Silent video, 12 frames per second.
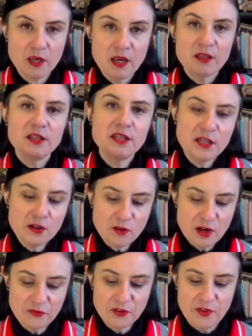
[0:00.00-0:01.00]
The year
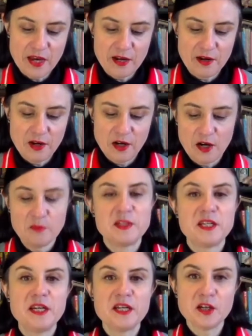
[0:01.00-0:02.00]
after that, I'm
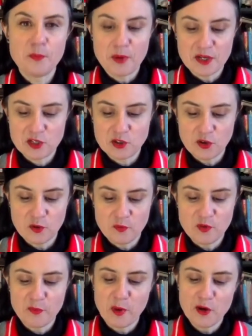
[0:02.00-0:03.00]
sitting at a bus stop
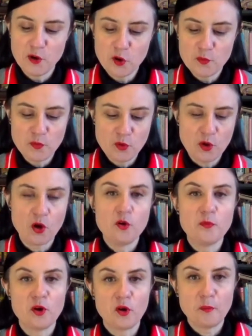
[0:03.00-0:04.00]
with my notebook
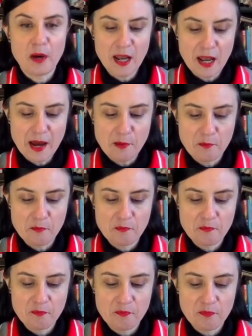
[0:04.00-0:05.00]
open on my lap.
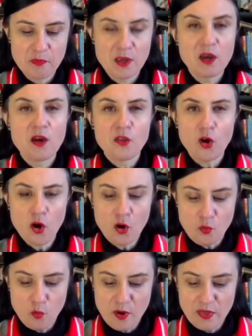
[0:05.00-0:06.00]
The hot
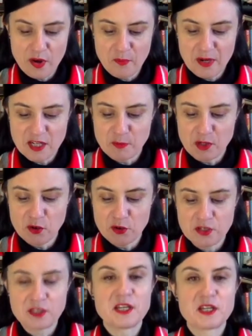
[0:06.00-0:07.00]
weather makes me notice
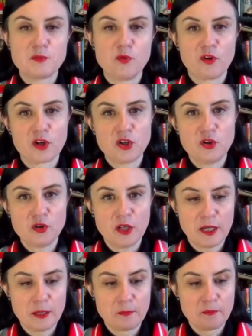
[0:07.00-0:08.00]
things more
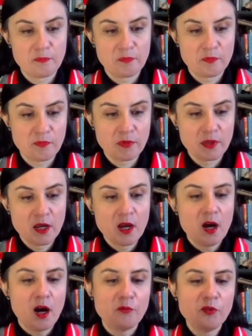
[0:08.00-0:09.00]
acutely.
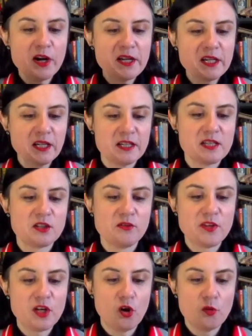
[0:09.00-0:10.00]
I'm writing a list of the
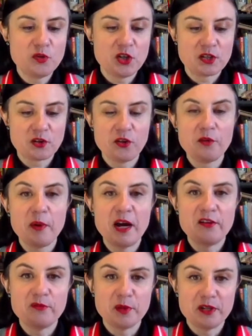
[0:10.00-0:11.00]
objects on the
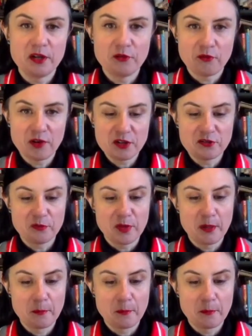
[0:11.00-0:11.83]
pavement in front of me.